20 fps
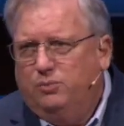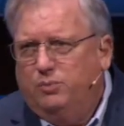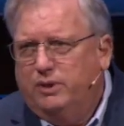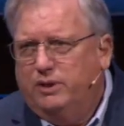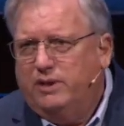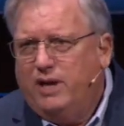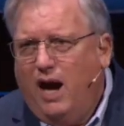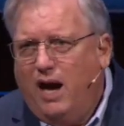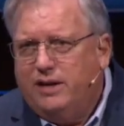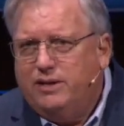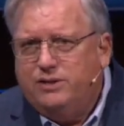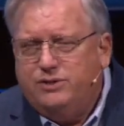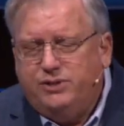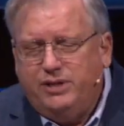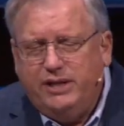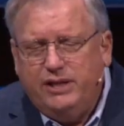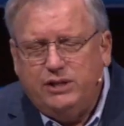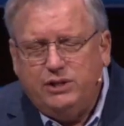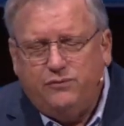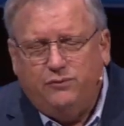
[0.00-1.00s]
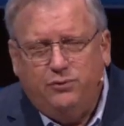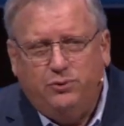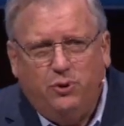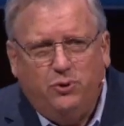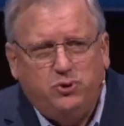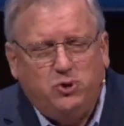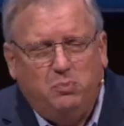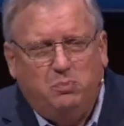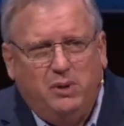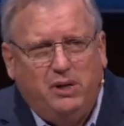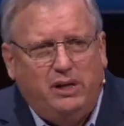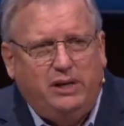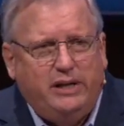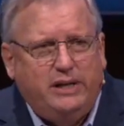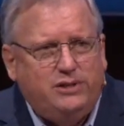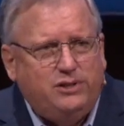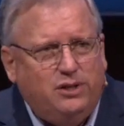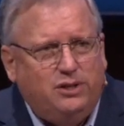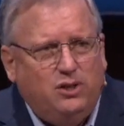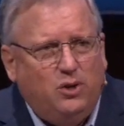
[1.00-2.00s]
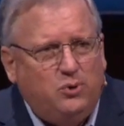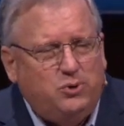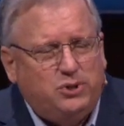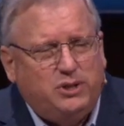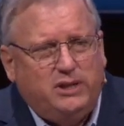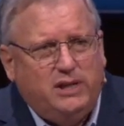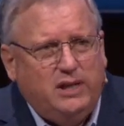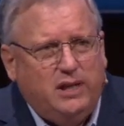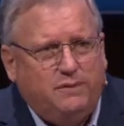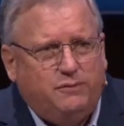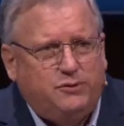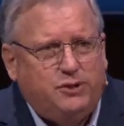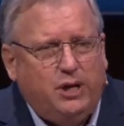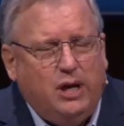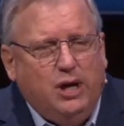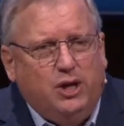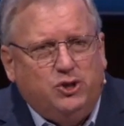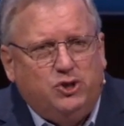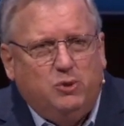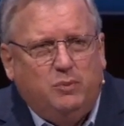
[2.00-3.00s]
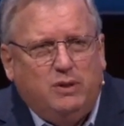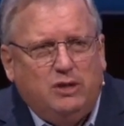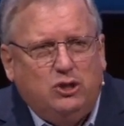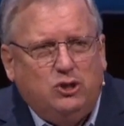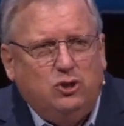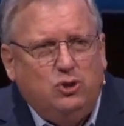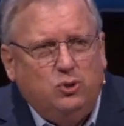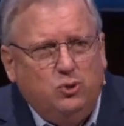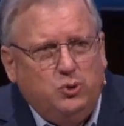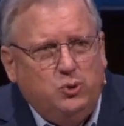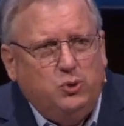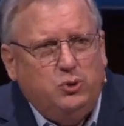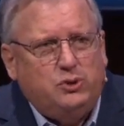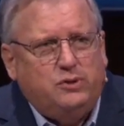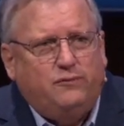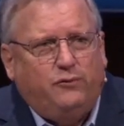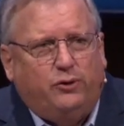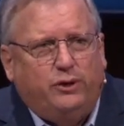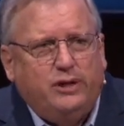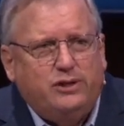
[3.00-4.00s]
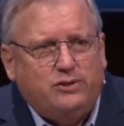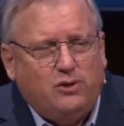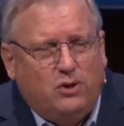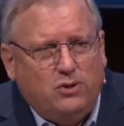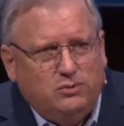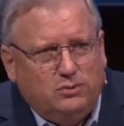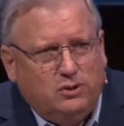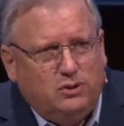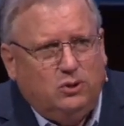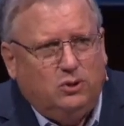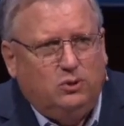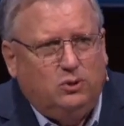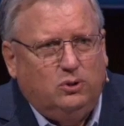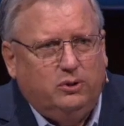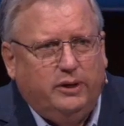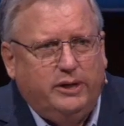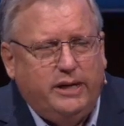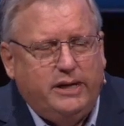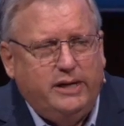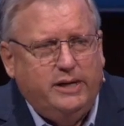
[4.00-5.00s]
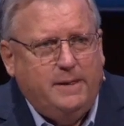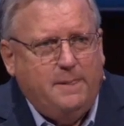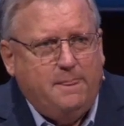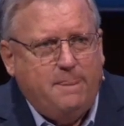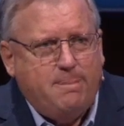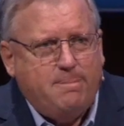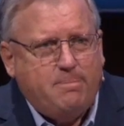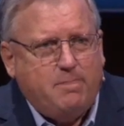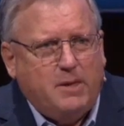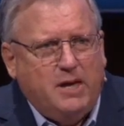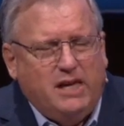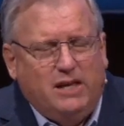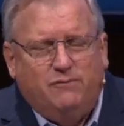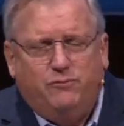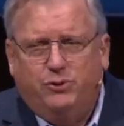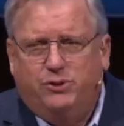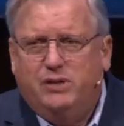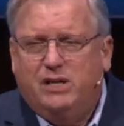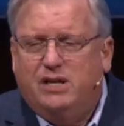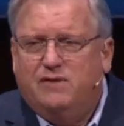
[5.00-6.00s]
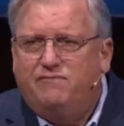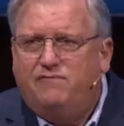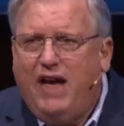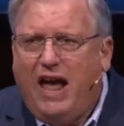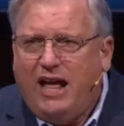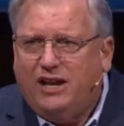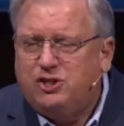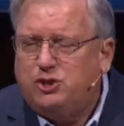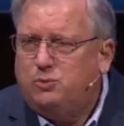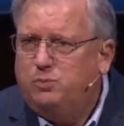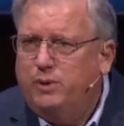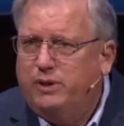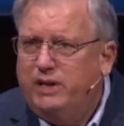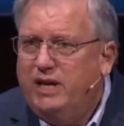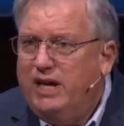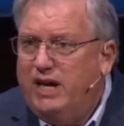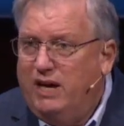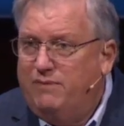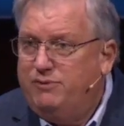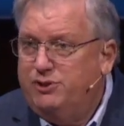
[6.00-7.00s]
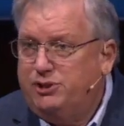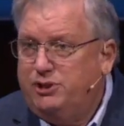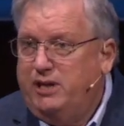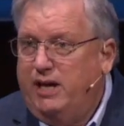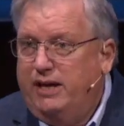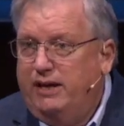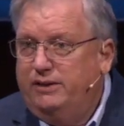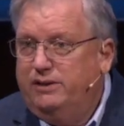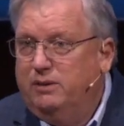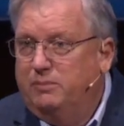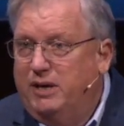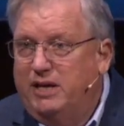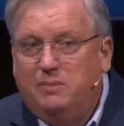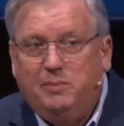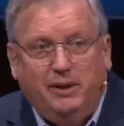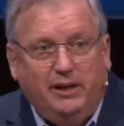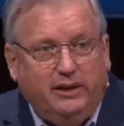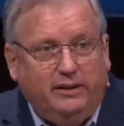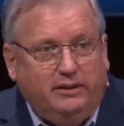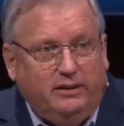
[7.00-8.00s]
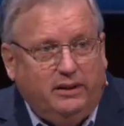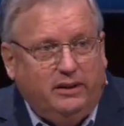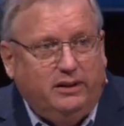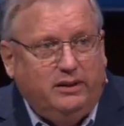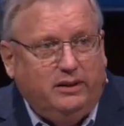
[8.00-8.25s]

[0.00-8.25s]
But God intends for those abilities and those gifts to be used for His own glory and for the advancement of His kingdom. Amen?